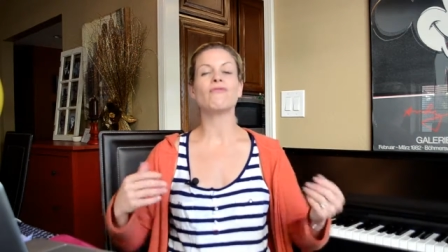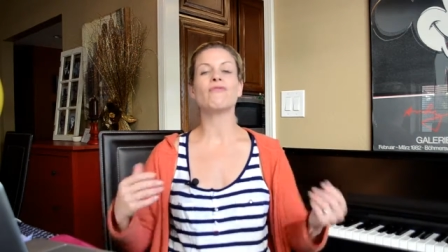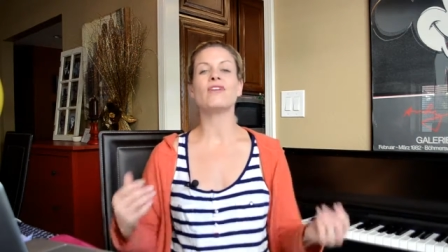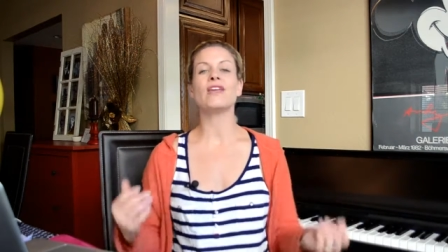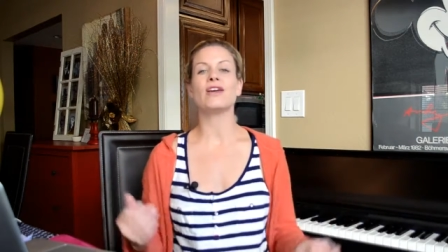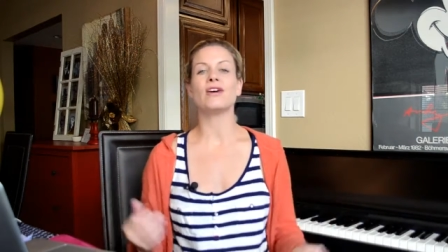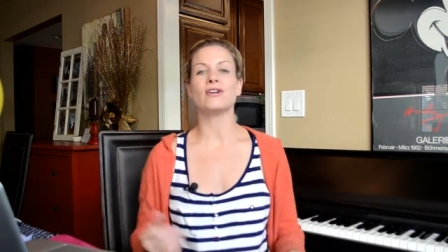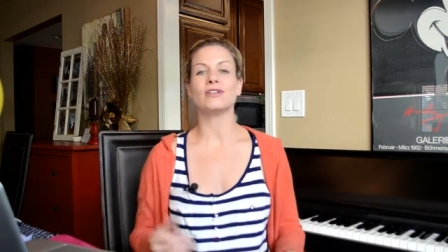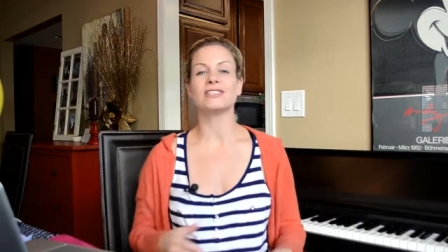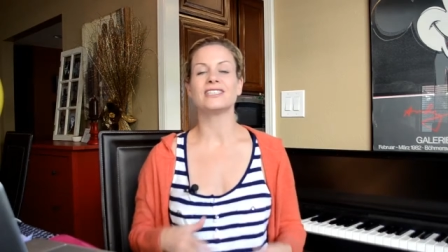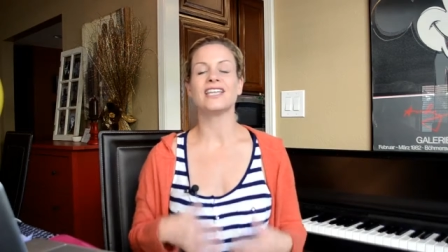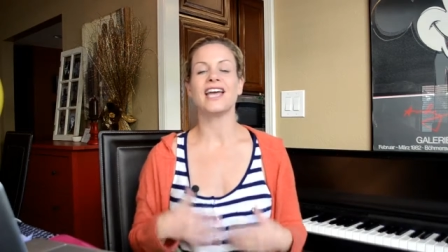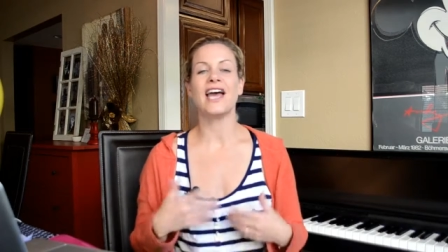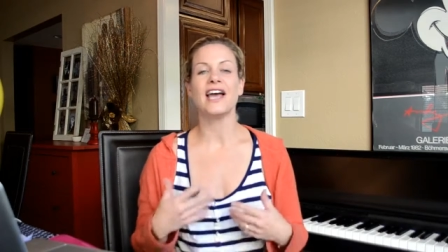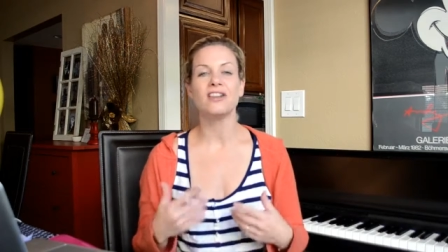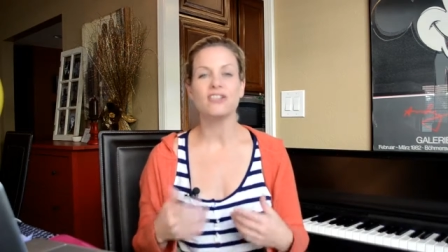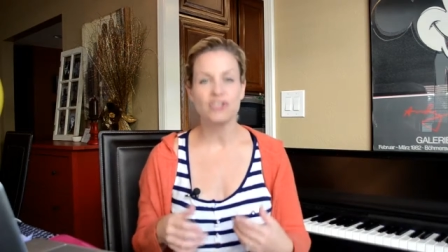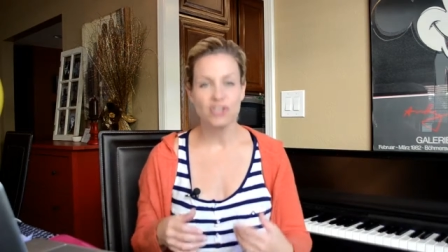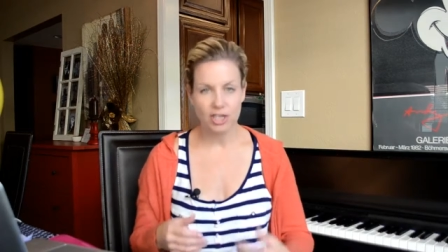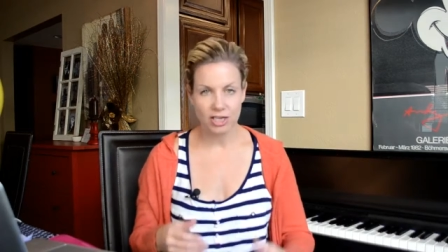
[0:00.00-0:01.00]
feel
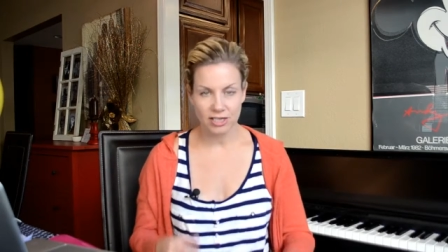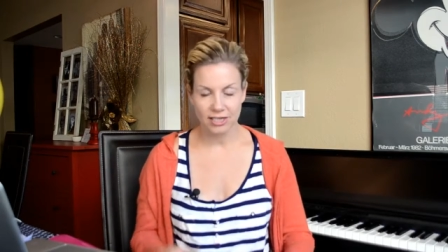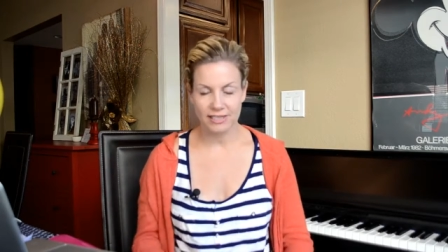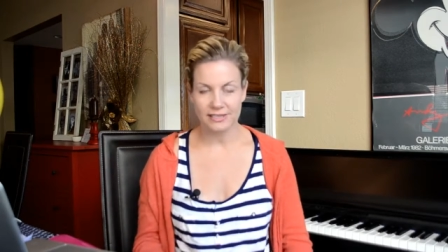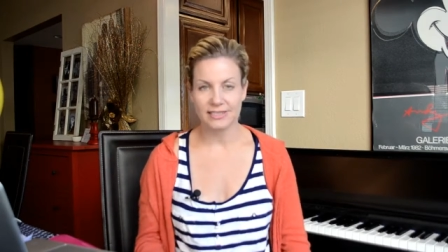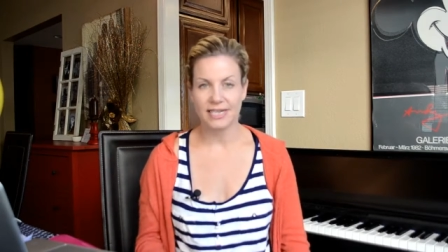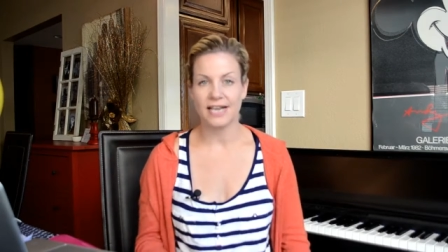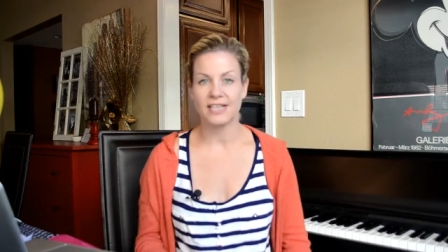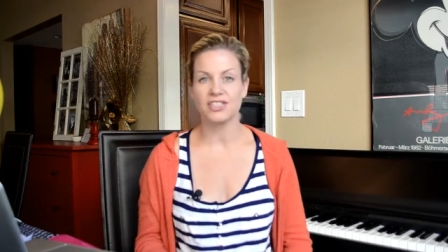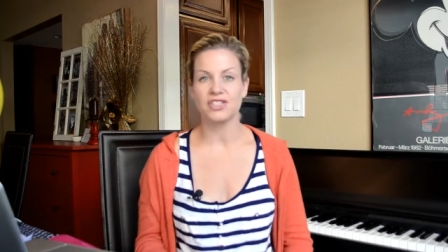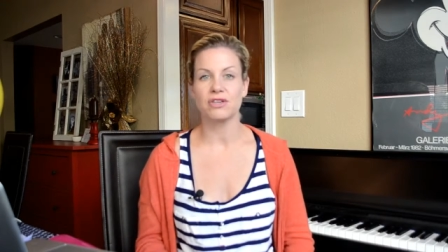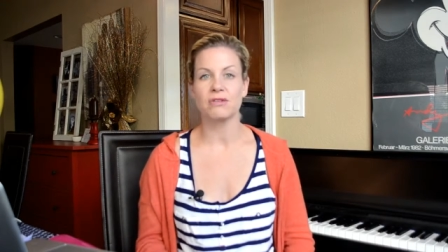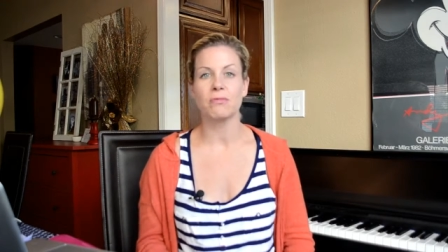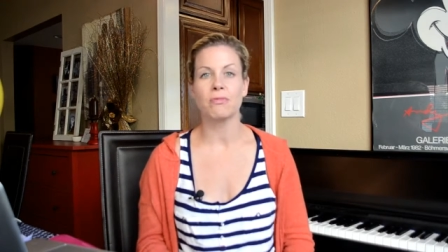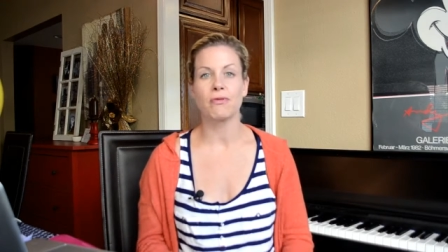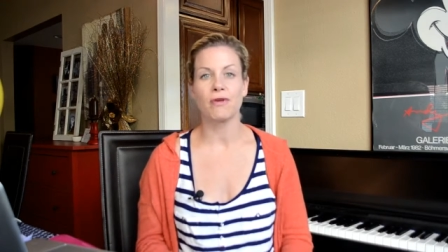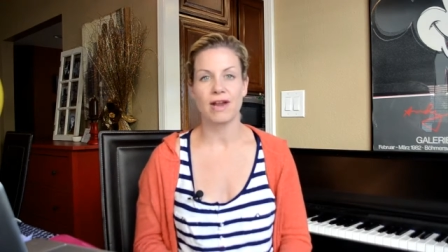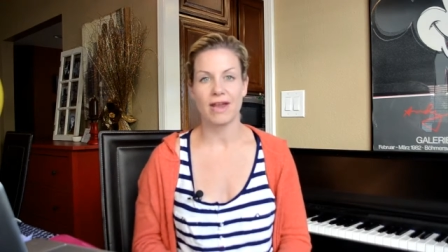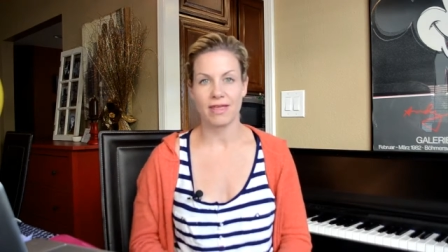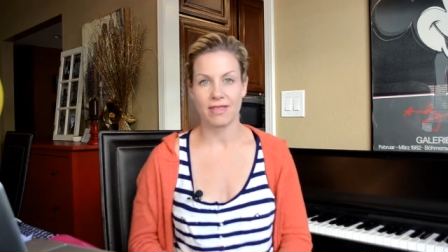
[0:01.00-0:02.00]
tensionless as you
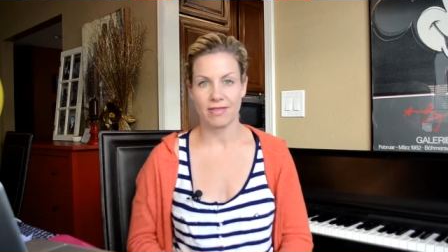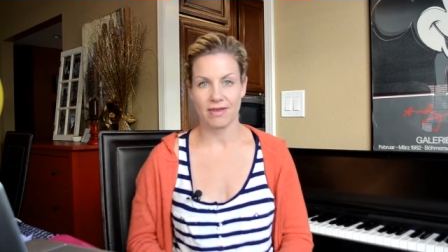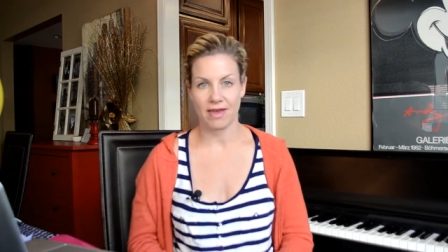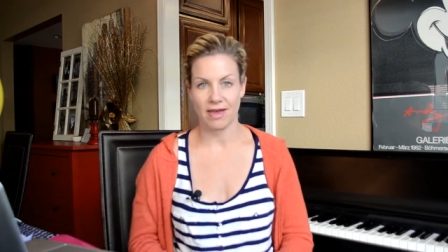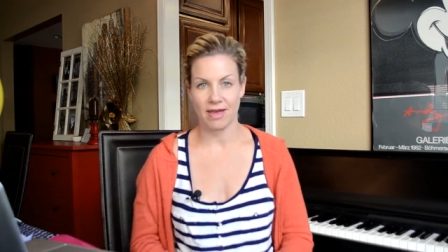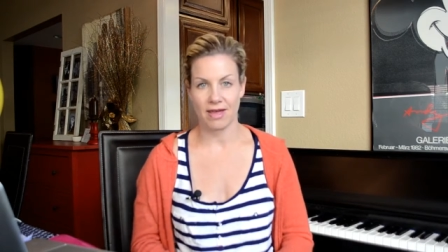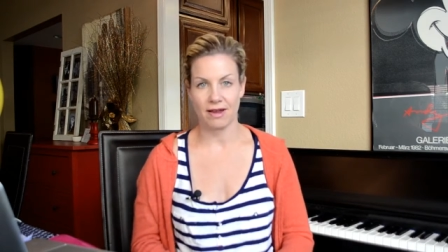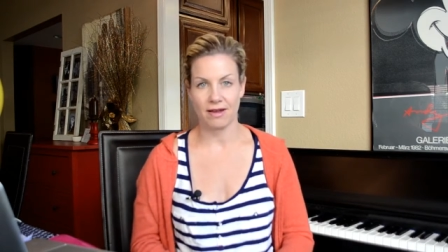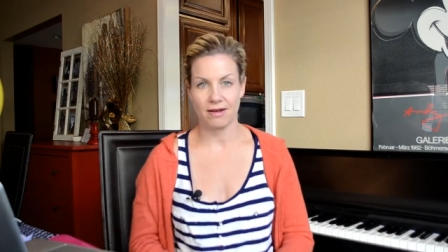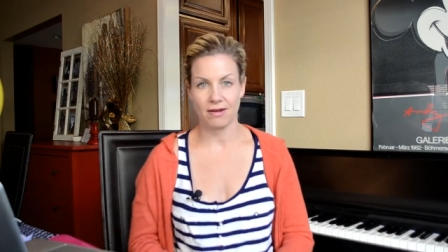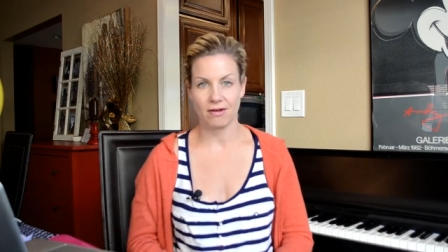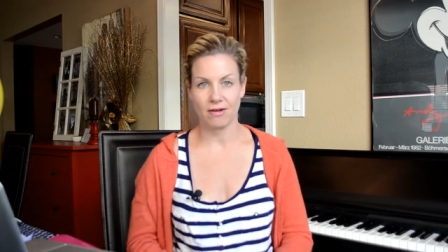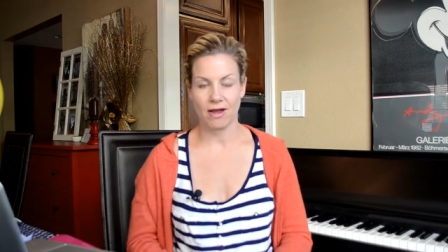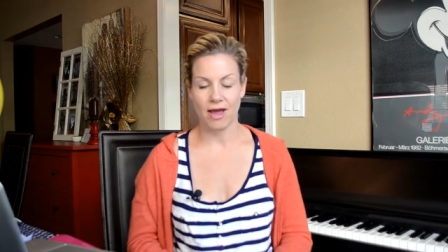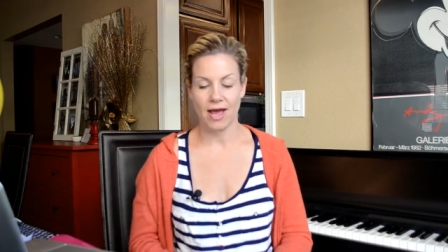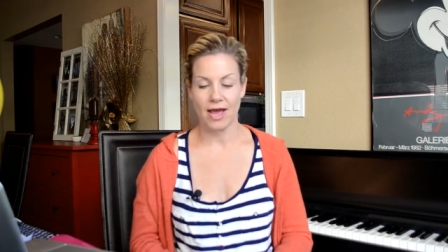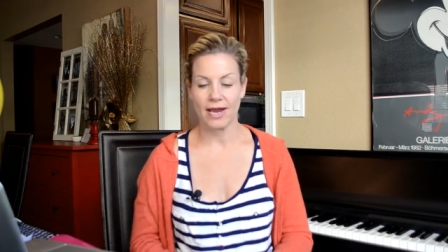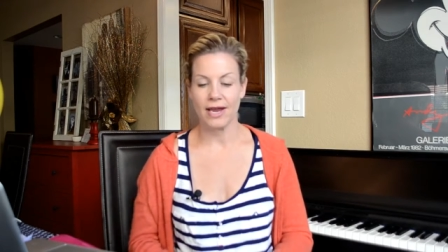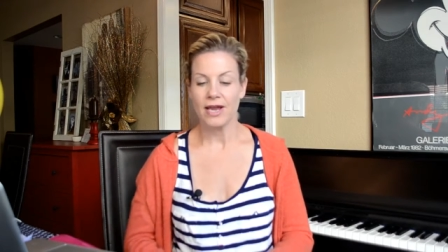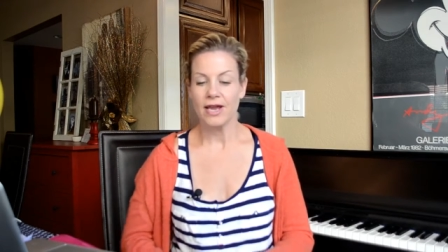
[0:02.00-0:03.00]
breathe in,
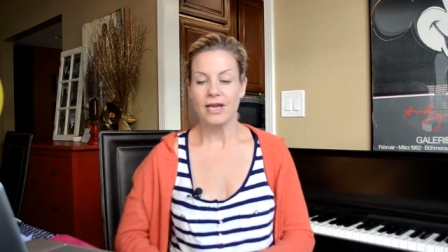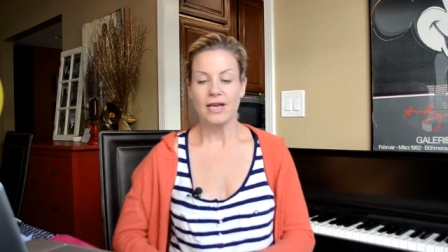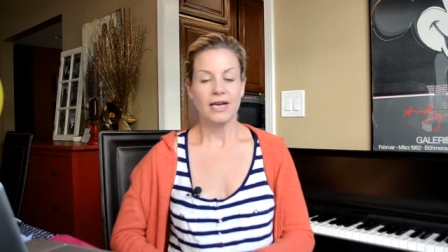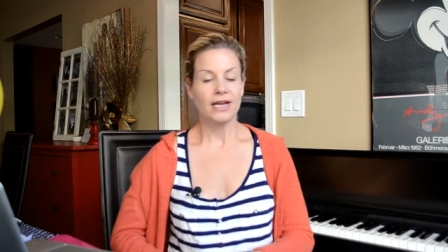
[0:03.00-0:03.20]
okay?